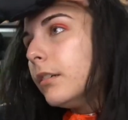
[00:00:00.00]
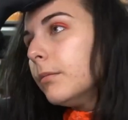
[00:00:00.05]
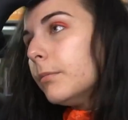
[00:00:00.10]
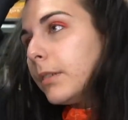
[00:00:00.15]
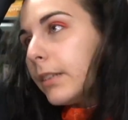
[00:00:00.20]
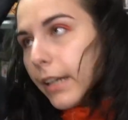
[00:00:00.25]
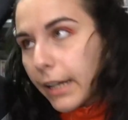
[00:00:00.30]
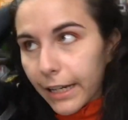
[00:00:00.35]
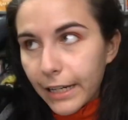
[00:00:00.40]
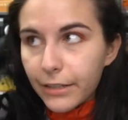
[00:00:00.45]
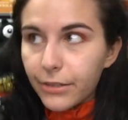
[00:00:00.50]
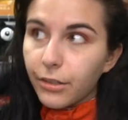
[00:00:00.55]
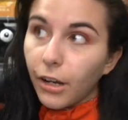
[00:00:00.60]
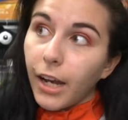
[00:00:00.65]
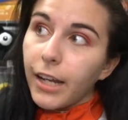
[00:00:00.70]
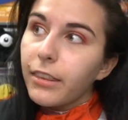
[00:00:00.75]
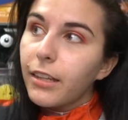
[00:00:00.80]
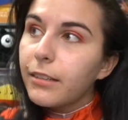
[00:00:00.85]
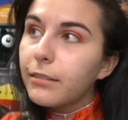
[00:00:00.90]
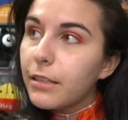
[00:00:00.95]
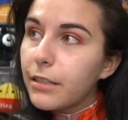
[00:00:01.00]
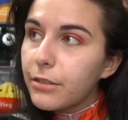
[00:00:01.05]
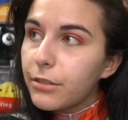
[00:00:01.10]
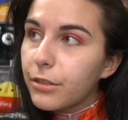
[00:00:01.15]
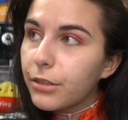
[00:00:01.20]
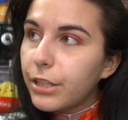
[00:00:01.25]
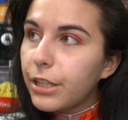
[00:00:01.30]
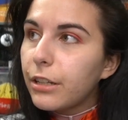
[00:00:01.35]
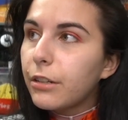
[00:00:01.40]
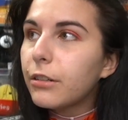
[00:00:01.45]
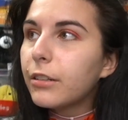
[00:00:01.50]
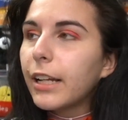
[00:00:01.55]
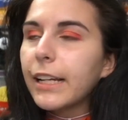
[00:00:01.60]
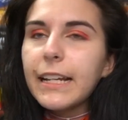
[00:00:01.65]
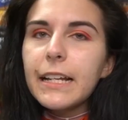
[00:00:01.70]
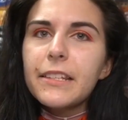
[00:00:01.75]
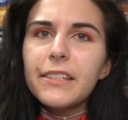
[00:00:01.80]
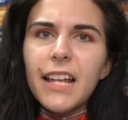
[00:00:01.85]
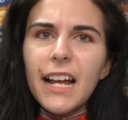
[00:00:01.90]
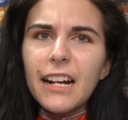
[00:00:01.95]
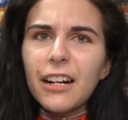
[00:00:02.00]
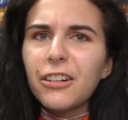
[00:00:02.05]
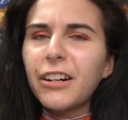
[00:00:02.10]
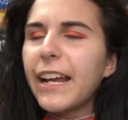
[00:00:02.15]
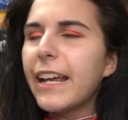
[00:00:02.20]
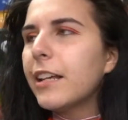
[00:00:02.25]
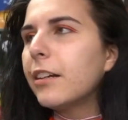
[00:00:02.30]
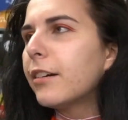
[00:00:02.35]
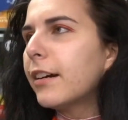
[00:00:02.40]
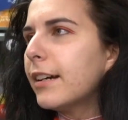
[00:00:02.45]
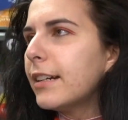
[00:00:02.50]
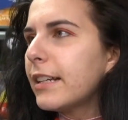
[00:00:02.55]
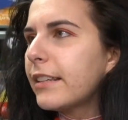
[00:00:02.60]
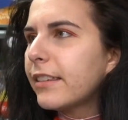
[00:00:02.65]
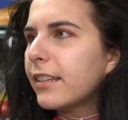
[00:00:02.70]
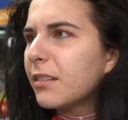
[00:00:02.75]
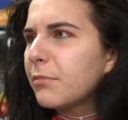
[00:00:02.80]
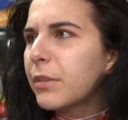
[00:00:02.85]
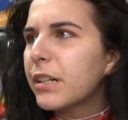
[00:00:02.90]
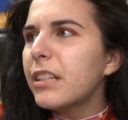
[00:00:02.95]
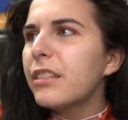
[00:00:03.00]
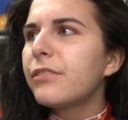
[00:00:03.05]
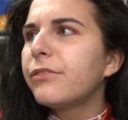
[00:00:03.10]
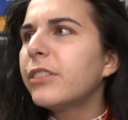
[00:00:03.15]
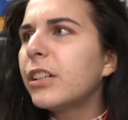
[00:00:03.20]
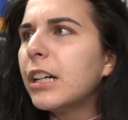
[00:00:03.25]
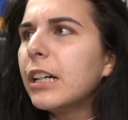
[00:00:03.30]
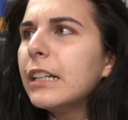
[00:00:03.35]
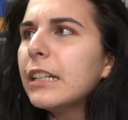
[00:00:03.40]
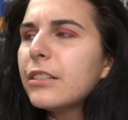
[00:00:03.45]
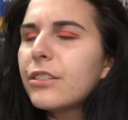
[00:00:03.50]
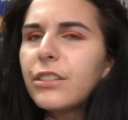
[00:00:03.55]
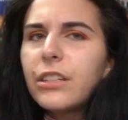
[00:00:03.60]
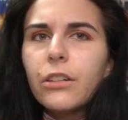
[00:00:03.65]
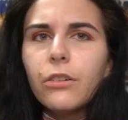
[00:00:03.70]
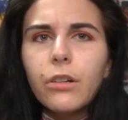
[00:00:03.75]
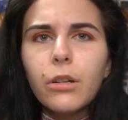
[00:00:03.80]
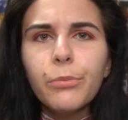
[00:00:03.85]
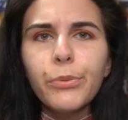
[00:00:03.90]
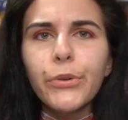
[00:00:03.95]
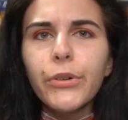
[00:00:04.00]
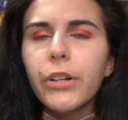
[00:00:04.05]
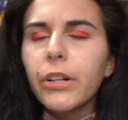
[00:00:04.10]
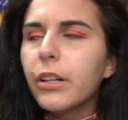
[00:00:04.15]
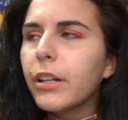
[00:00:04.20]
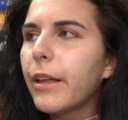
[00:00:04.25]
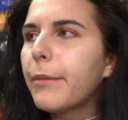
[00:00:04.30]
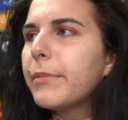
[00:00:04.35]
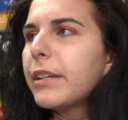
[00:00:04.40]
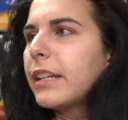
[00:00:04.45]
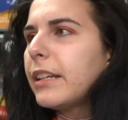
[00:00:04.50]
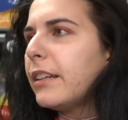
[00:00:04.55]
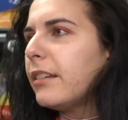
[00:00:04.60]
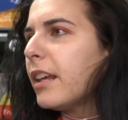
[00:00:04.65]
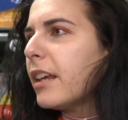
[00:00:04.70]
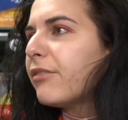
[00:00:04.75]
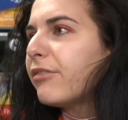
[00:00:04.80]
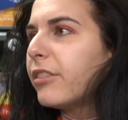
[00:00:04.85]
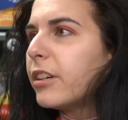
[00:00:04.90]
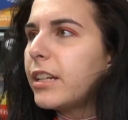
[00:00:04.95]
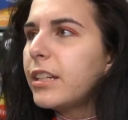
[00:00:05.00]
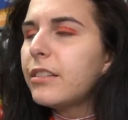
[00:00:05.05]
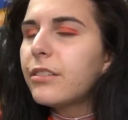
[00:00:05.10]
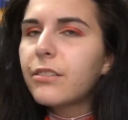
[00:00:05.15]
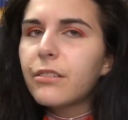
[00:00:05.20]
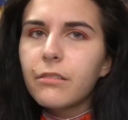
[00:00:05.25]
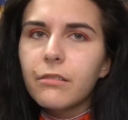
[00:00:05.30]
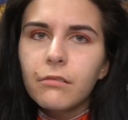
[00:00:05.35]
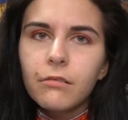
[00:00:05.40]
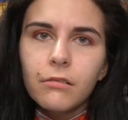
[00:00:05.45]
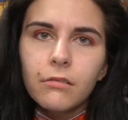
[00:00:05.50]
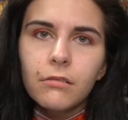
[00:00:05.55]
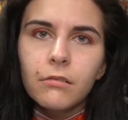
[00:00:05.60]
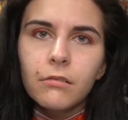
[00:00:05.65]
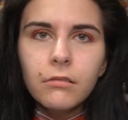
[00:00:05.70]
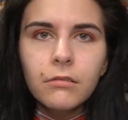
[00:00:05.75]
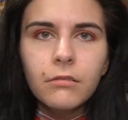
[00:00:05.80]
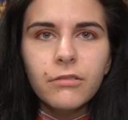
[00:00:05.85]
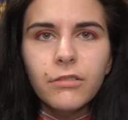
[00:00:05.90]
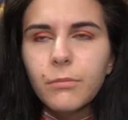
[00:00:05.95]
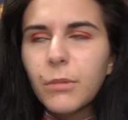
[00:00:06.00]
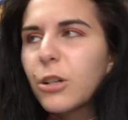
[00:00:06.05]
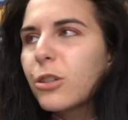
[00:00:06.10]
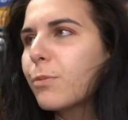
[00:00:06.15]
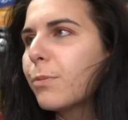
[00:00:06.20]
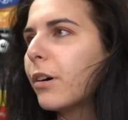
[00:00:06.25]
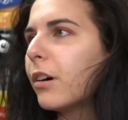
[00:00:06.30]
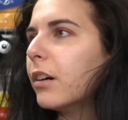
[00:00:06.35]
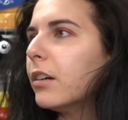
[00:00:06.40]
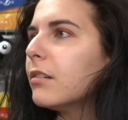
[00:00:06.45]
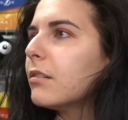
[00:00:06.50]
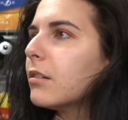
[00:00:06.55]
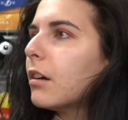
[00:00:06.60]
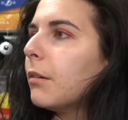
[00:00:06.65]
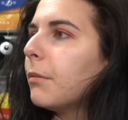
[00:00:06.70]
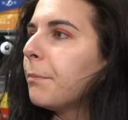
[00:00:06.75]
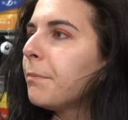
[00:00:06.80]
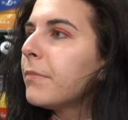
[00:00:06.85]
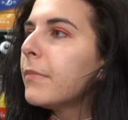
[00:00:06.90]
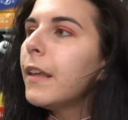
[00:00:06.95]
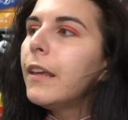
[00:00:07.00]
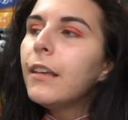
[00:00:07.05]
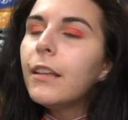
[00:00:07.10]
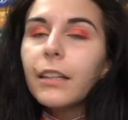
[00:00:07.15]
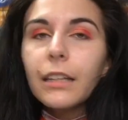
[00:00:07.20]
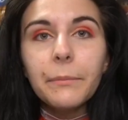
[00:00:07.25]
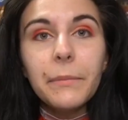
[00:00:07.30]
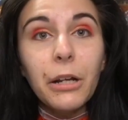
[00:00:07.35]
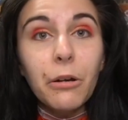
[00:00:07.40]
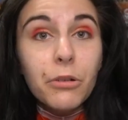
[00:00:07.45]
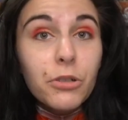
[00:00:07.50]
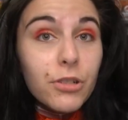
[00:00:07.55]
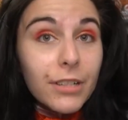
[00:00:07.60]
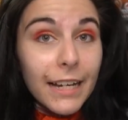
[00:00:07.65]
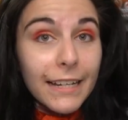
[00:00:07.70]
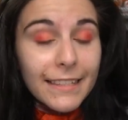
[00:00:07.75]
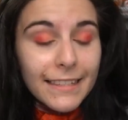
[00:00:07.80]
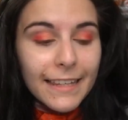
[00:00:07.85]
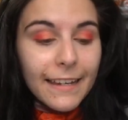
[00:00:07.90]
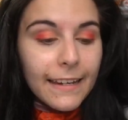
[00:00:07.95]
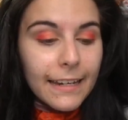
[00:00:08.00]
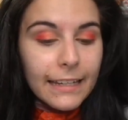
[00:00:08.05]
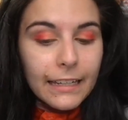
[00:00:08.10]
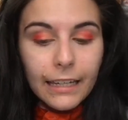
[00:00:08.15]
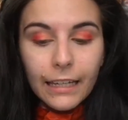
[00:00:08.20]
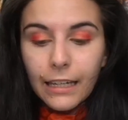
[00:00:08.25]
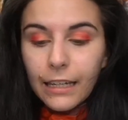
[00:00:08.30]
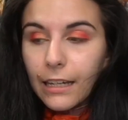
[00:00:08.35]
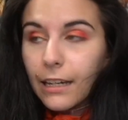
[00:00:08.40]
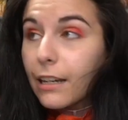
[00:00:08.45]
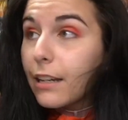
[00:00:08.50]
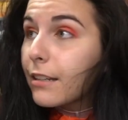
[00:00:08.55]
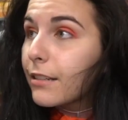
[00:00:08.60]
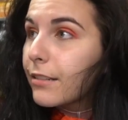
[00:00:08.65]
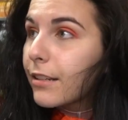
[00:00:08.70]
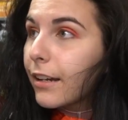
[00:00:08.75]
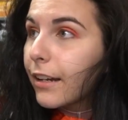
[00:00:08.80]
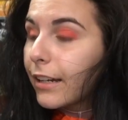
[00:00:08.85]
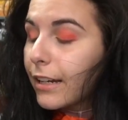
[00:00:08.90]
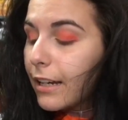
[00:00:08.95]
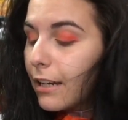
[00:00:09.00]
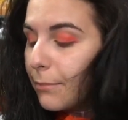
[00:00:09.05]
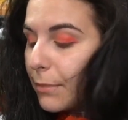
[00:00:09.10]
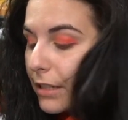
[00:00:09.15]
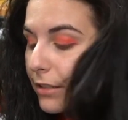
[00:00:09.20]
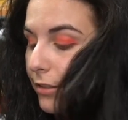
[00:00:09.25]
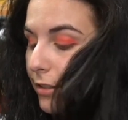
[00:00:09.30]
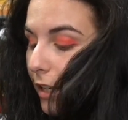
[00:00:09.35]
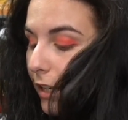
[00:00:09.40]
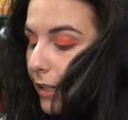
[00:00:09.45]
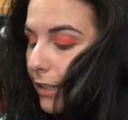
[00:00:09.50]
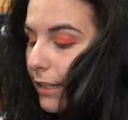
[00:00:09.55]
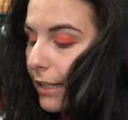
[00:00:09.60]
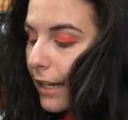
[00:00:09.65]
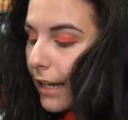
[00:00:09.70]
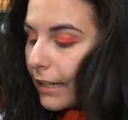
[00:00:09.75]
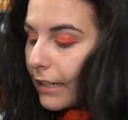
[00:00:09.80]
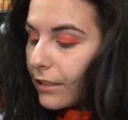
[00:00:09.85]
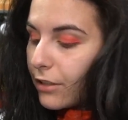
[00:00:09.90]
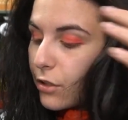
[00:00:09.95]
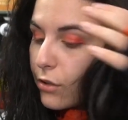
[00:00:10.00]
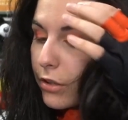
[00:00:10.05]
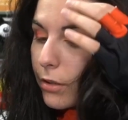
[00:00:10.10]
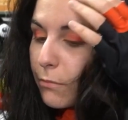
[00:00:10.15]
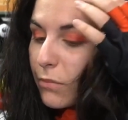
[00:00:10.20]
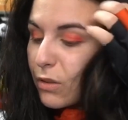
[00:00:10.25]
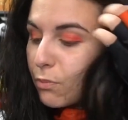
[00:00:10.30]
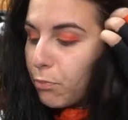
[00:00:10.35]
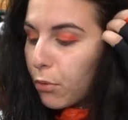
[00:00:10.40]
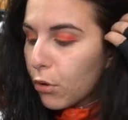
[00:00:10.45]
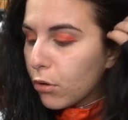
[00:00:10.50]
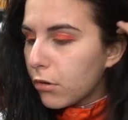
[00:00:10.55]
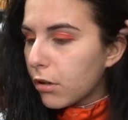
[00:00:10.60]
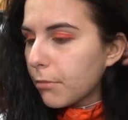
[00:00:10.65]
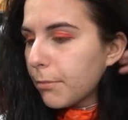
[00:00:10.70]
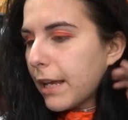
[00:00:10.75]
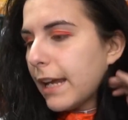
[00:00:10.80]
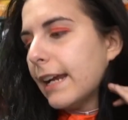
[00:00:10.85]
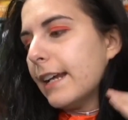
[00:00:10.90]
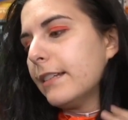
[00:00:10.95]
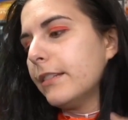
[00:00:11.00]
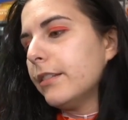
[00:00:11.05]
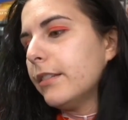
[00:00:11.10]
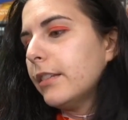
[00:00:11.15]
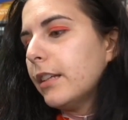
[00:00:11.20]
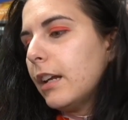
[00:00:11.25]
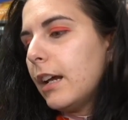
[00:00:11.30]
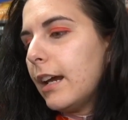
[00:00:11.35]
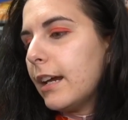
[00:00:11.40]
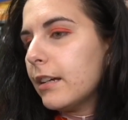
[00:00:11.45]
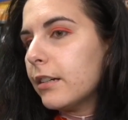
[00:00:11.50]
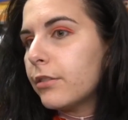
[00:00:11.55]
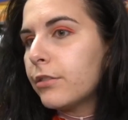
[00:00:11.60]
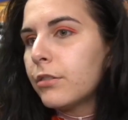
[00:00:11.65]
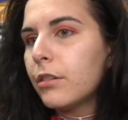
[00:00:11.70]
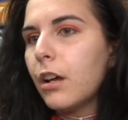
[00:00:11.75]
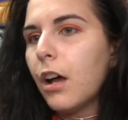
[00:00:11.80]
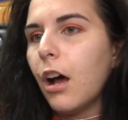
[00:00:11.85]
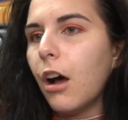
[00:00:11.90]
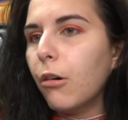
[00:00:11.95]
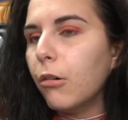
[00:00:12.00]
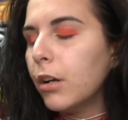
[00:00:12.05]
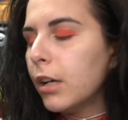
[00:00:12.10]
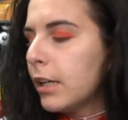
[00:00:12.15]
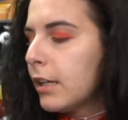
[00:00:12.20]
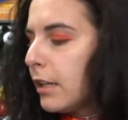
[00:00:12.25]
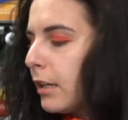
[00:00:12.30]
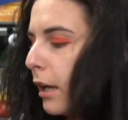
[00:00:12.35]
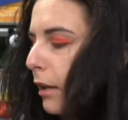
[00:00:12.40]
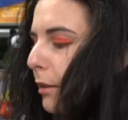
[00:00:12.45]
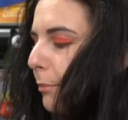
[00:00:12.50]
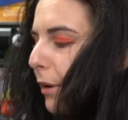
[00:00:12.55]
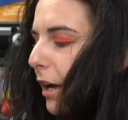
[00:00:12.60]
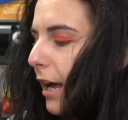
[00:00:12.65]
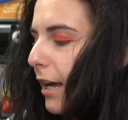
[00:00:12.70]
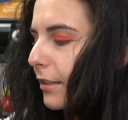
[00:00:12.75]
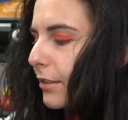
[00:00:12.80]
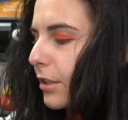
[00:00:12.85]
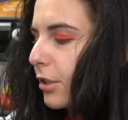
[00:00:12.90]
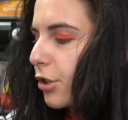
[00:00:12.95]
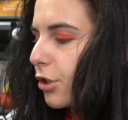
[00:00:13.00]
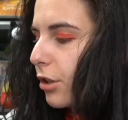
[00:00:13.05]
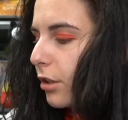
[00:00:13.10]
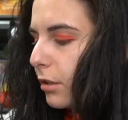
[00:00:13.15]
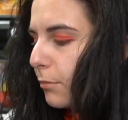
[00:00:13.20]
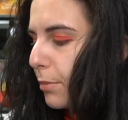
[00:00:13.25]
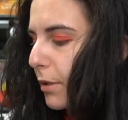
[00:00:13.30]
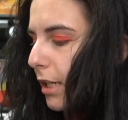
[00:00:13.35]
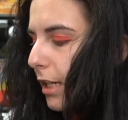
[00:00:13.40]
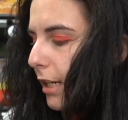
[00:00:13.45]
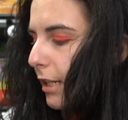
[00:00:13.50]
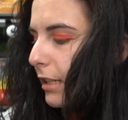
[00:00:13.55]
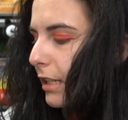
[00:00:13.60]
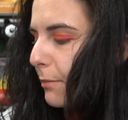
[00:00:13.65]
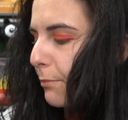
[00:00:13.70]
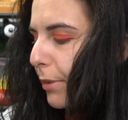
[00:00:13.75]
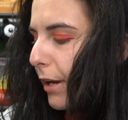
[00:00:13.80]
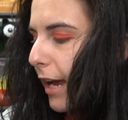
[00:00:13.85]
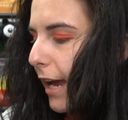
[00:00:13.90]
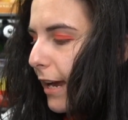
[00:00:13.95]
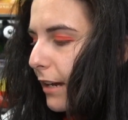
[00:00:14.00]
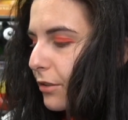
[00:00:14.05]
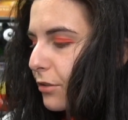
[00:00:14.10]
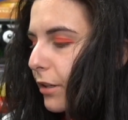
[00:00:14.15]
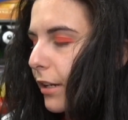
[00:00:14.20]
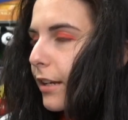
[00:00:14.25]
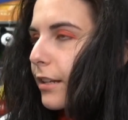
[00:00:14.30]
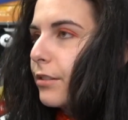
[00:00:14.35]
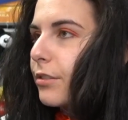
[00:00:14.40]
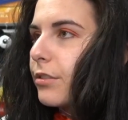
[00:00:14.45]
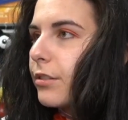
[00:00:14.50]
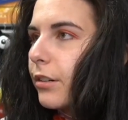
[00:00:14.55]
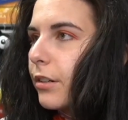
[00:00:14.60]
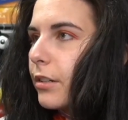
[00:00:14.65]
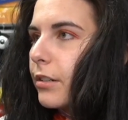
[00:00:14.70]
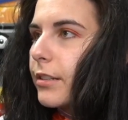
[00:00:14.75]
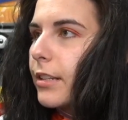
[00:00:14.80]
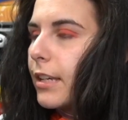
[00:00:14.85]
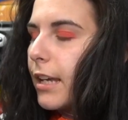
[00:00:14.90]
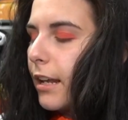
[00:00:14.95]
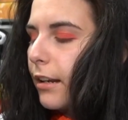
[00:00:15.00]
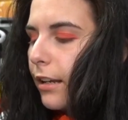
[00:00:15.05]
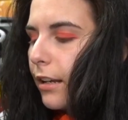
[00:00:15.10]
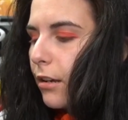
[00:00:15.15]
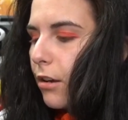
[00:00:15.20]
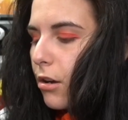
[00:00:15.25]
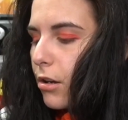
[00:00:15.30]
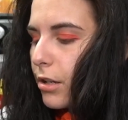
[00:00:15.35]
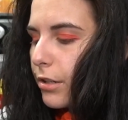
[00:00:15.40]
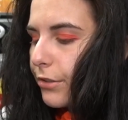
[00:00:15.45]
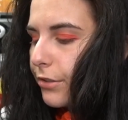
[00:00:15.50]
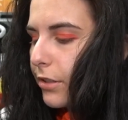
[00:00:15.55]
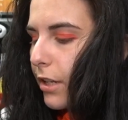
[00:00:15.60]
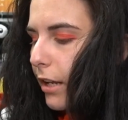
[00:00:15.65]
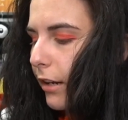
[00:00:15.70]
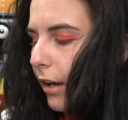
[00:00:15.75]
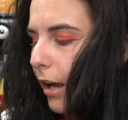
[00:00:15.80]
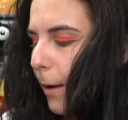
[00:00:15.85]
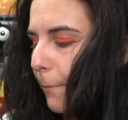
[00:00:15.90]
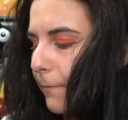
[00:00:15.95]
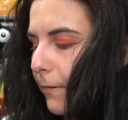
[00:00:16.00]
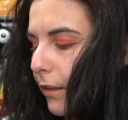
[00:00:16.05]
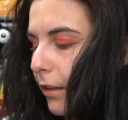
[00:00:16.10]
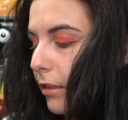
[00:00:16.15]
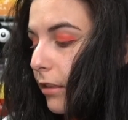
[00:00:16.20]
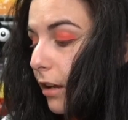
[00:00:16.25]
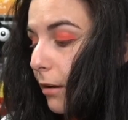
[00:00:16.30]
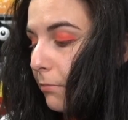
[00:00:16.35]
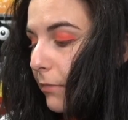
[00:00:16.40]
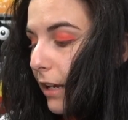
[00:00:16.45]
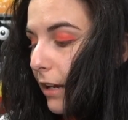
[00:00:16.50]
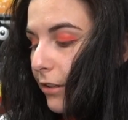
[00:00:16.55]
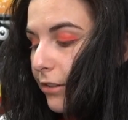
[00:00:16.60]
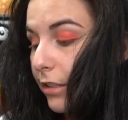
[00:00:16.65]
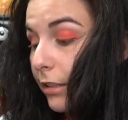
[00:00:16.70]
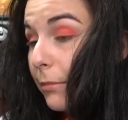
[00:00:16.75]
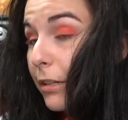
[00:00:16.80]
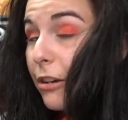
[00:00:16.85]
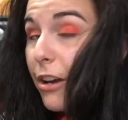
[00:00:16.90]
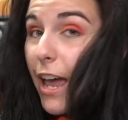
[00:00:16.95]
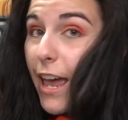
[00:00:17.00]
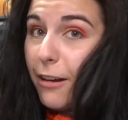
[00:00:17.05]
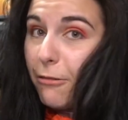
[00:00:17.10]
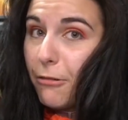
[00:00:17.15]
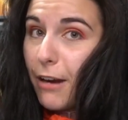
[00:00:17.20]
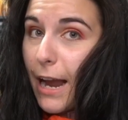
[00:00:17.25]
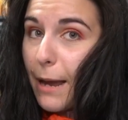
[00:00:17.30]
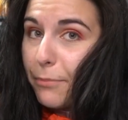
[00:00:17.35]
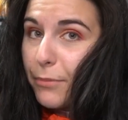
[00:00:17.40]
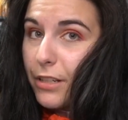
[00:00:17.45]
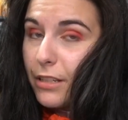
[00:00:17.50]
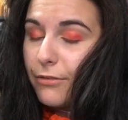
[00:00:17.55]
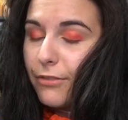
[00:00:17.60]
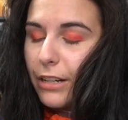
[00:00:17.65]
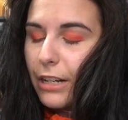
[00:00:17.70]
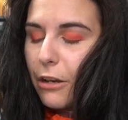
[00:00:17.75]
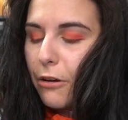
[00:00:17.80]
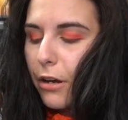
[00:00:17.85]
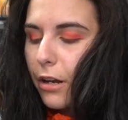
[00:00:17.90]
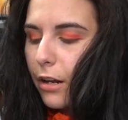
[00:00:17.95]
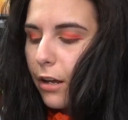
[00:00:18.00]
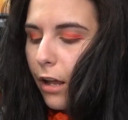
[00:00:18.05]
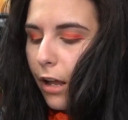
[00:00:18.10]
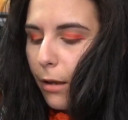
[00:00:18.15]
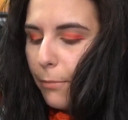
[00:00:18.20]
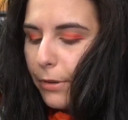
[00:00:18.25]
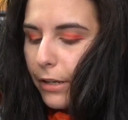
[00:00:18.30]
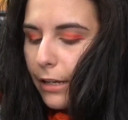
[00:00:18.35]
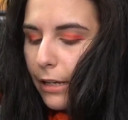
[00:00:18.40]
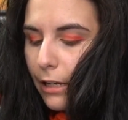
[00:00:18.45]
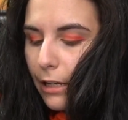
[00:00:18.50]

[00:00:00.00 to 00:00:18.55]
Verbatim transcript: Yeah, so I thought this looked cute. Like, it's not great or anything, but it's fun. It's doable. I mean, it, it fits for the most part. So, let me know what you guys think. And I am excited to get into some Spoodermans today. So, the boxes should be in the back so I can start getting all set up for the thumbnail. So let me go ahead and wrap this video on up.